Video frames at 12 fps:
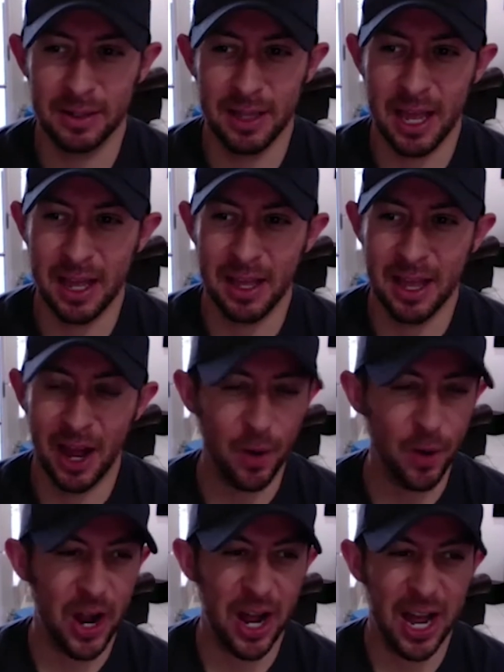
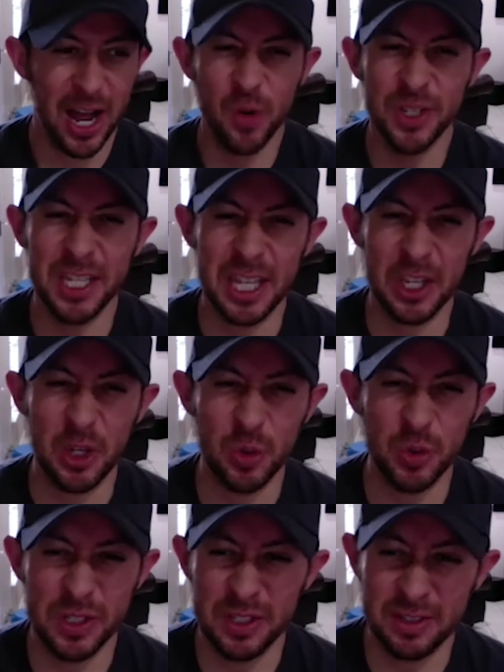how, how is it that
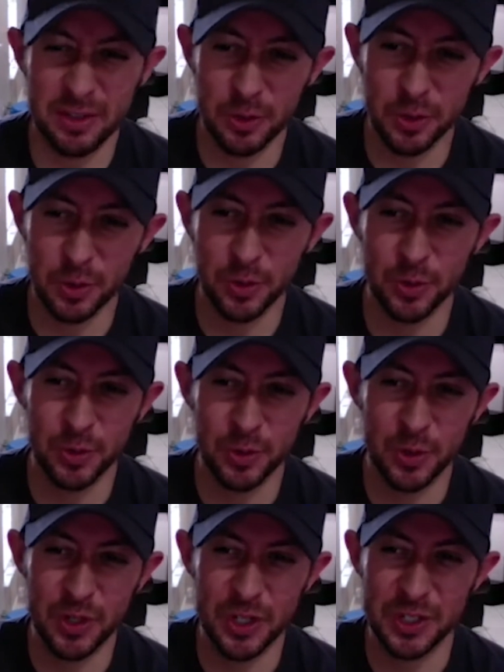you, you, you,
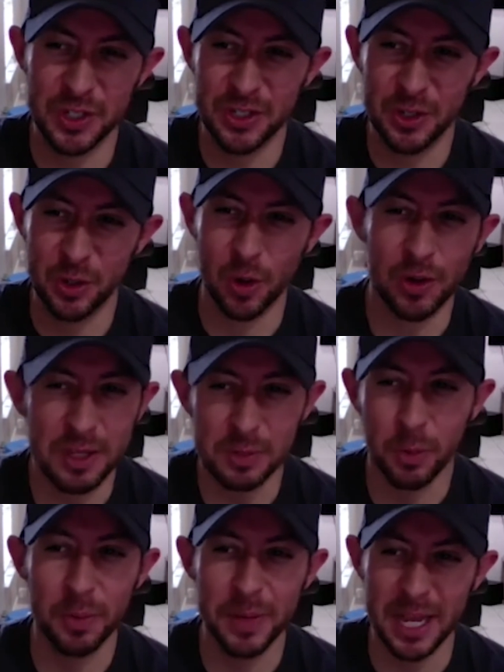you just, you go to these
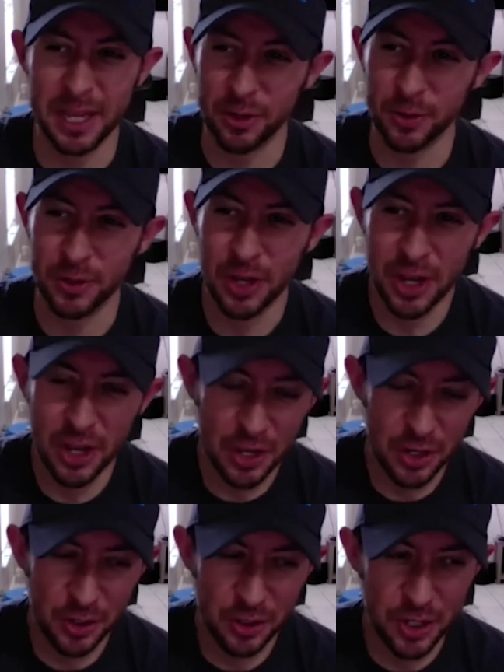board meetings and you,
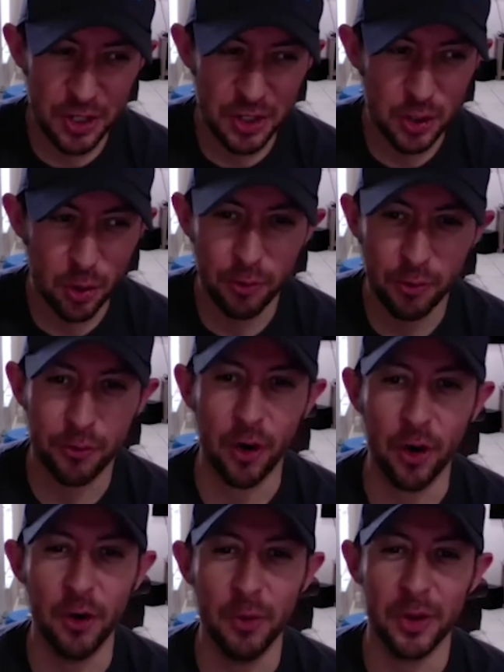you're just so
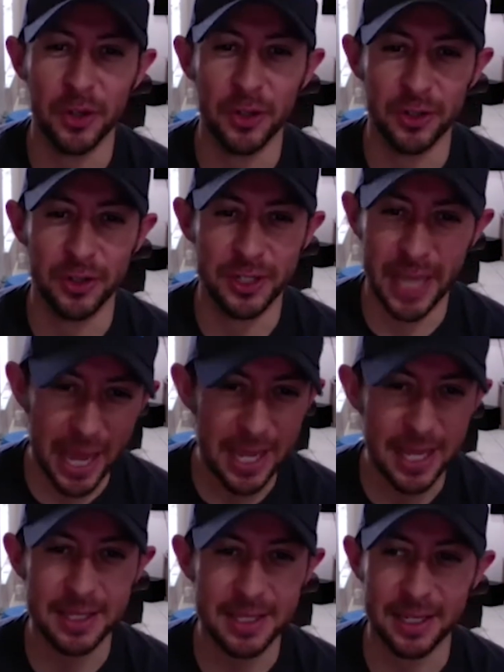firm on your
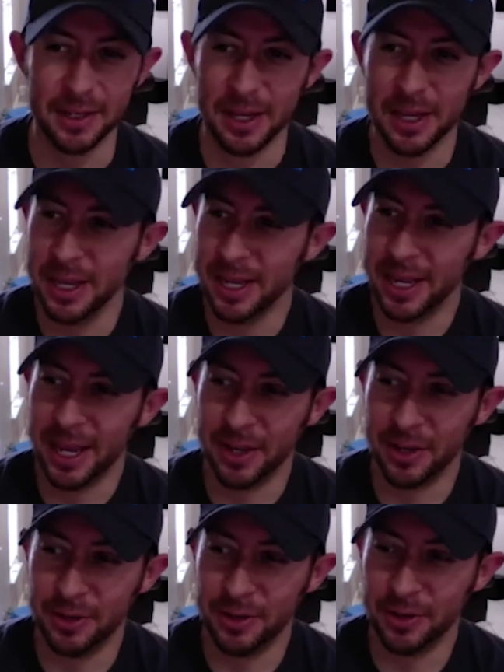stance and,
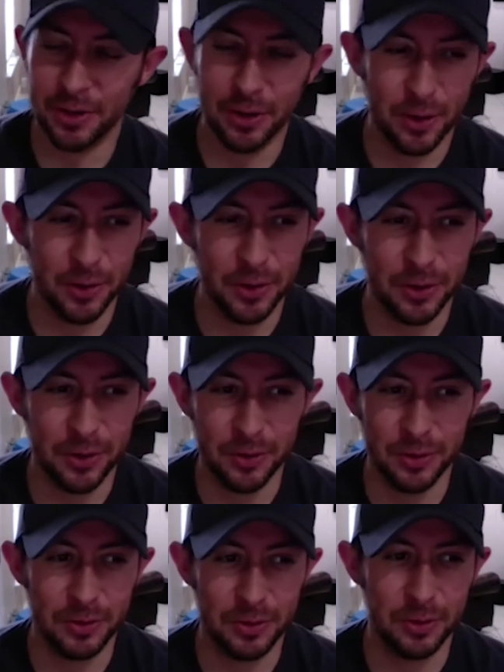and you, you know,
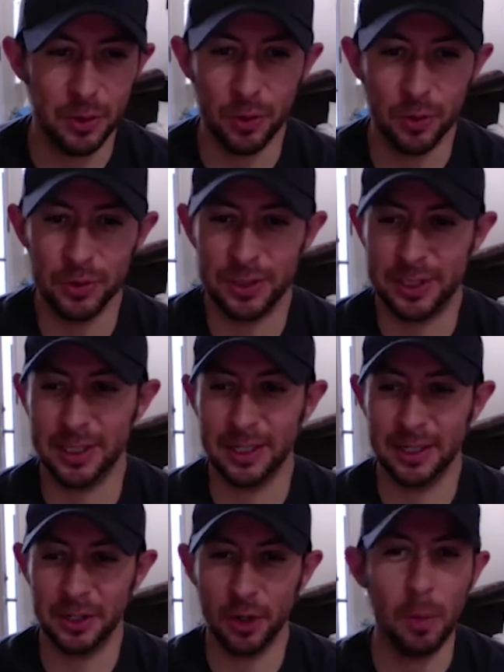you're, you don't,
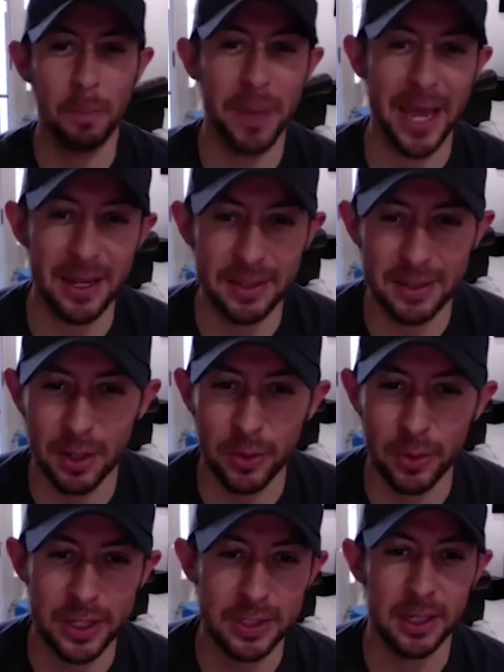uh, you don't bend so
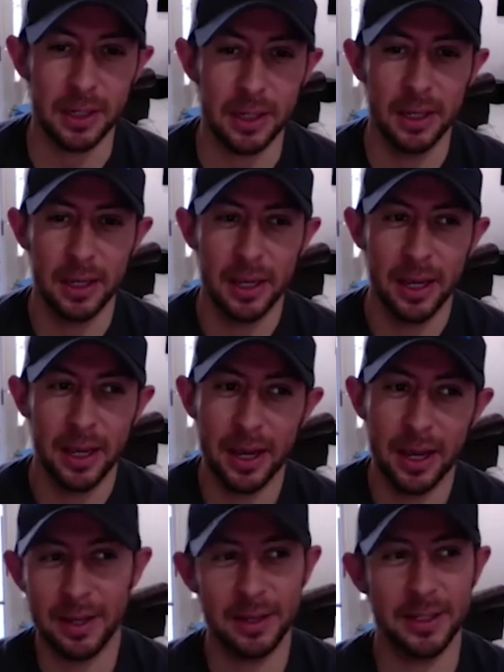easy.
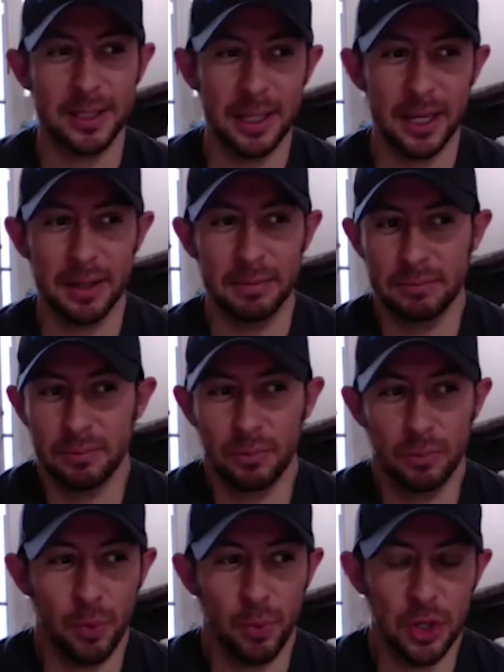And it's like,
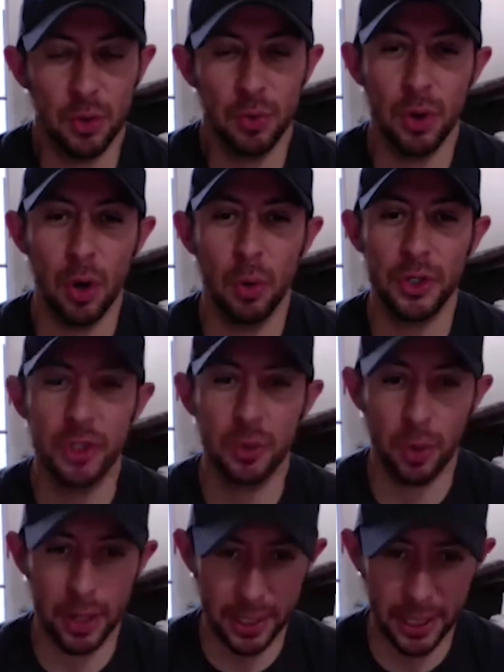when you know what you
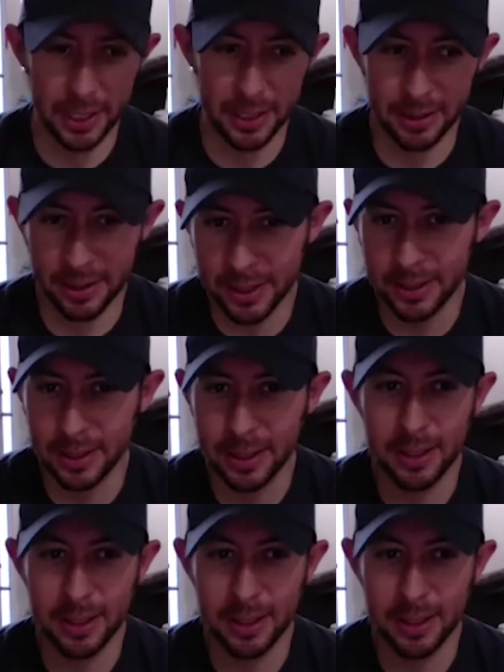want to get done,